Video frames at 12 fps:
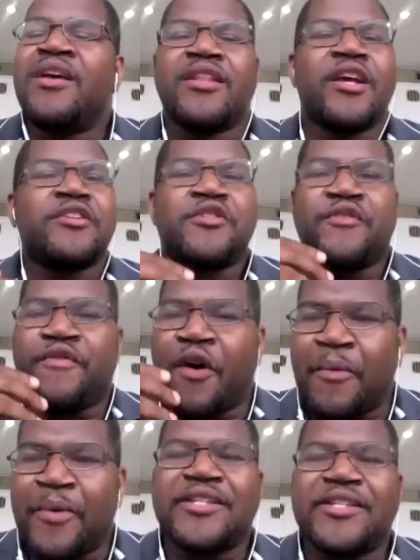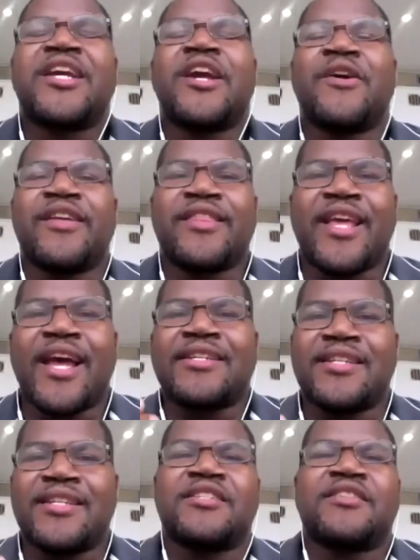that you've always carried that
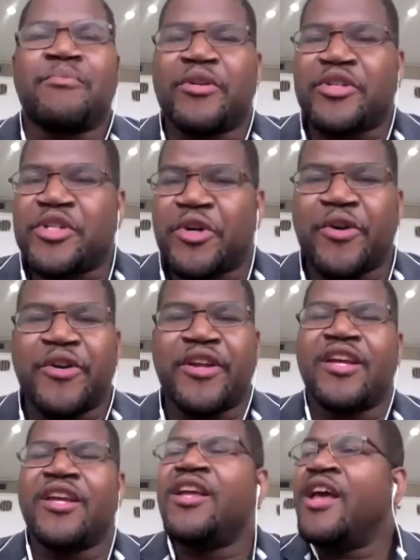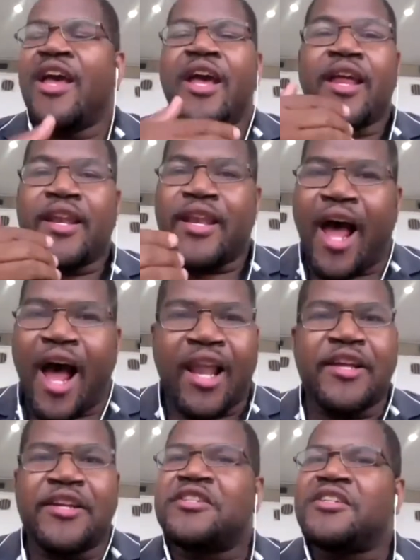sense of maturity and
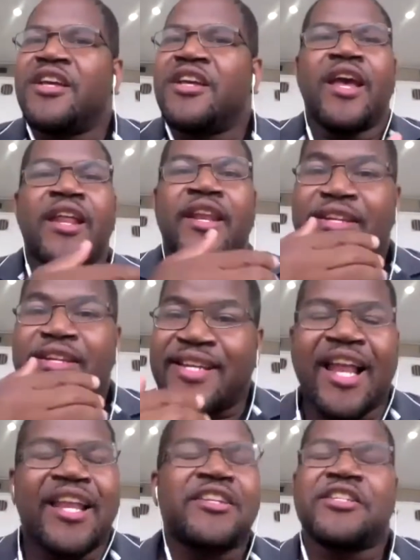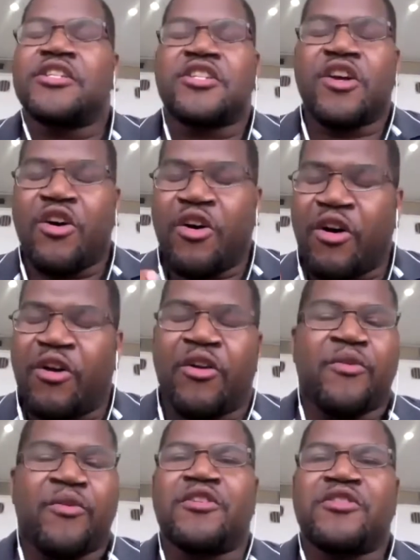knowledge and intelligence all
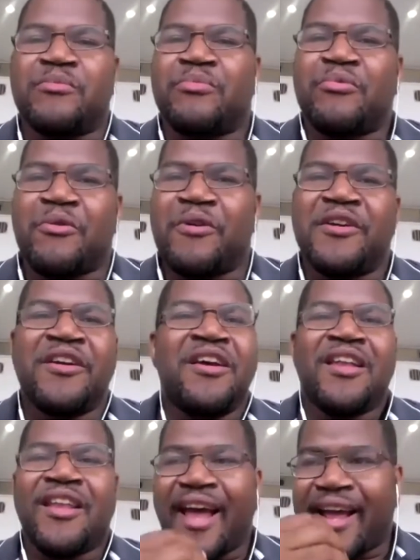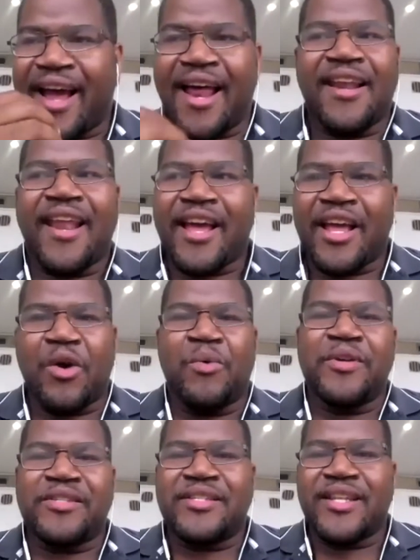across the board. Like kind of like
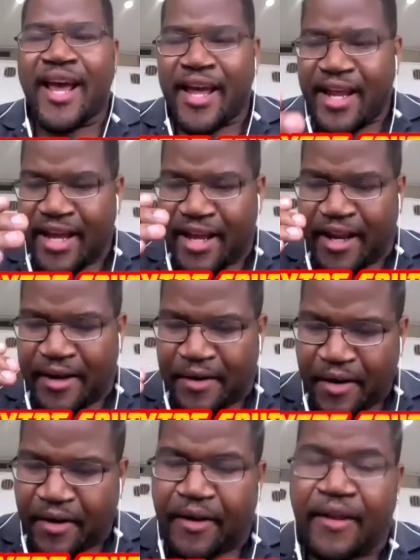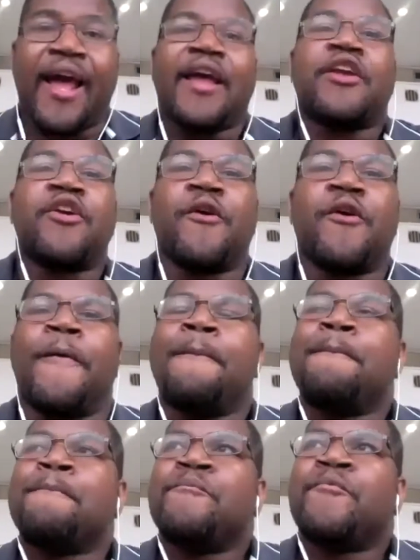going to that and like your
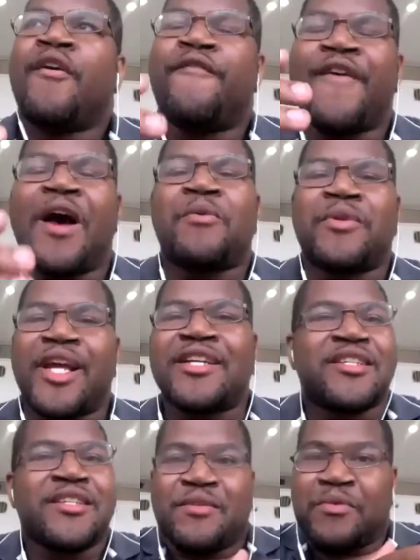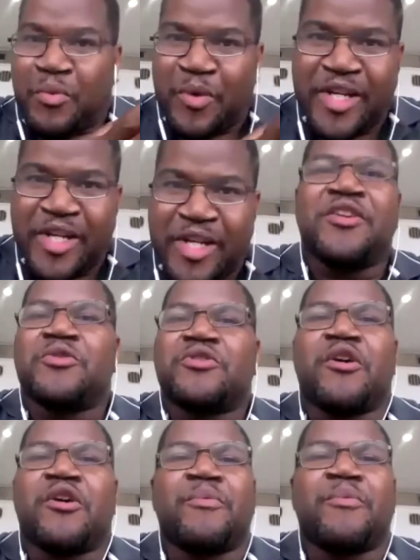foundation, which, you know,
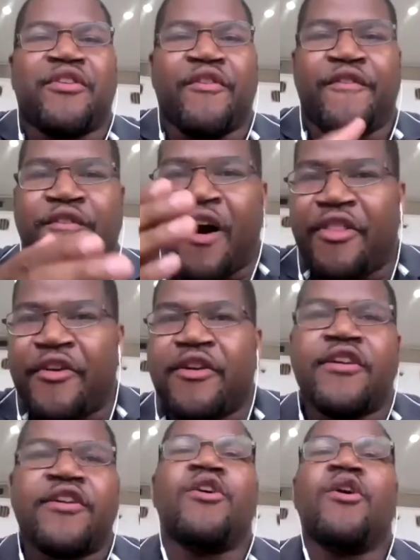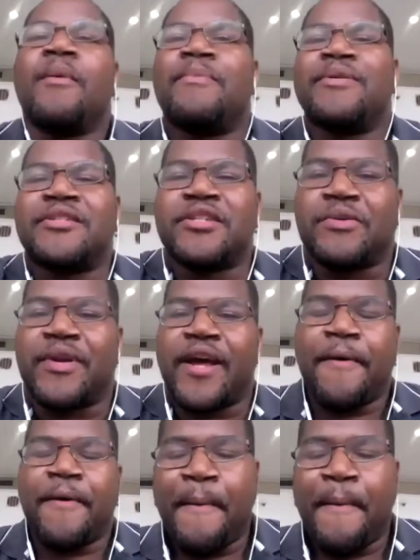started with your father, you know, up until now.